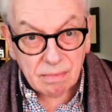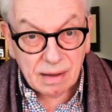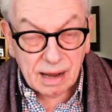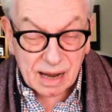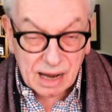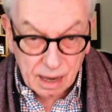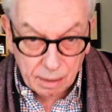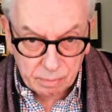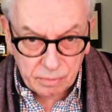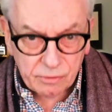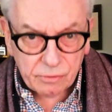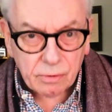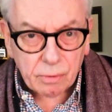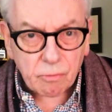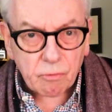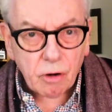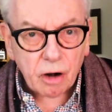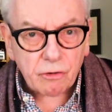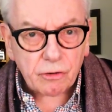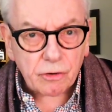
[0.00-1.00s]
comes from
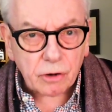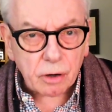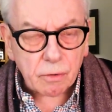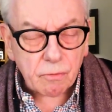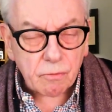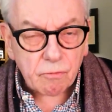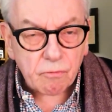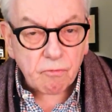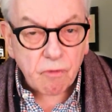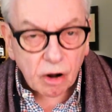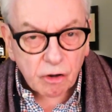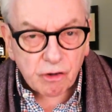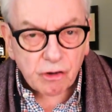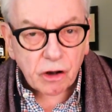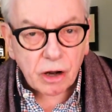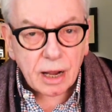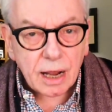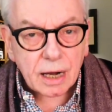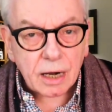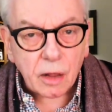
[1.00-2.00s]
Russia. Russia,
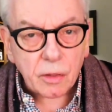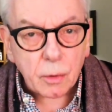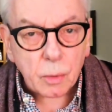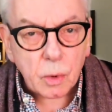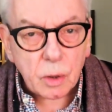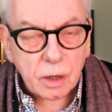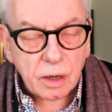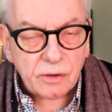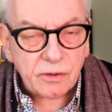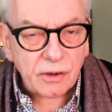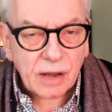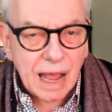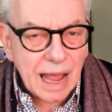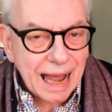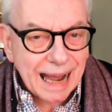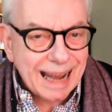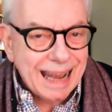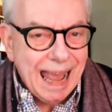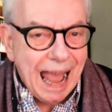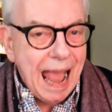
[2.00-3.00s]
in other words,
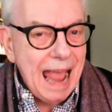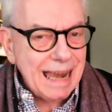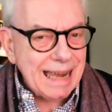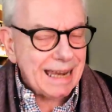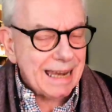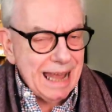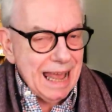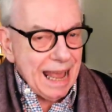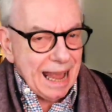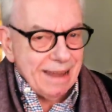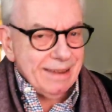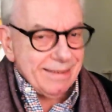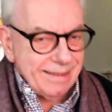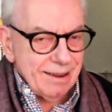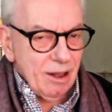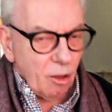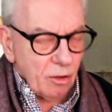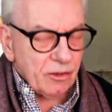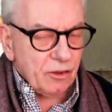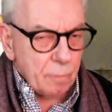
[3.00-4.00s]
again, is
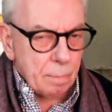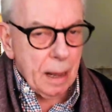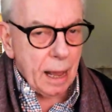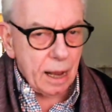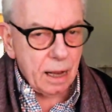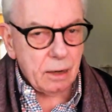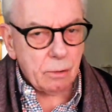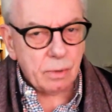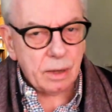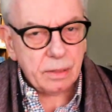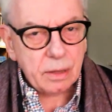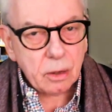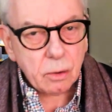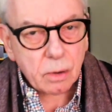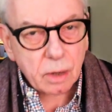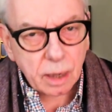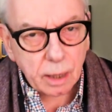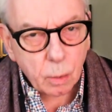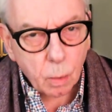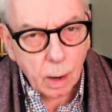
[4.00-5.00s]
not Spain with
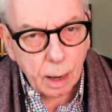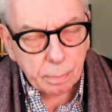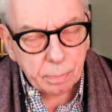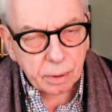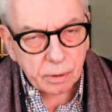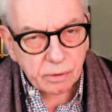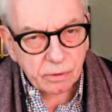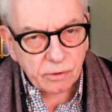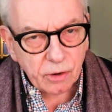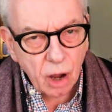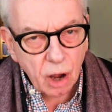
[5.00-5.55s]
nuclear weapons.